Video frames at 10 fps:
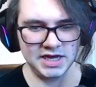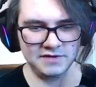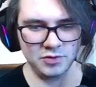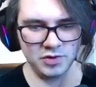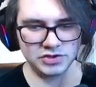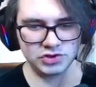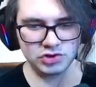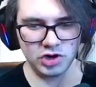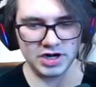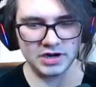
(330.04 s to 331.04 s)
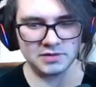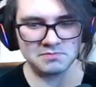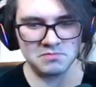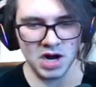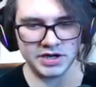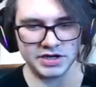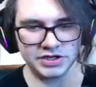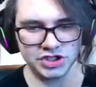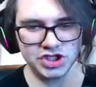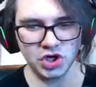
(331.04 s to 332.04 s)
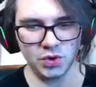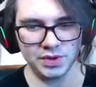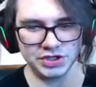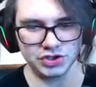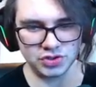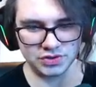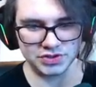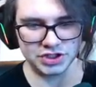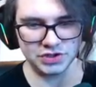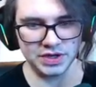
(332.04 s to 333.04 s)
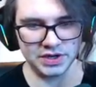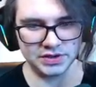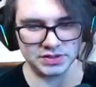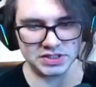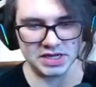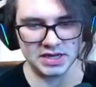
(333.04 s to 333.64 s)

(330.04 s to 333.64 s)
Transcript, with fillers: everyone's running amok in Joey Drew Studios.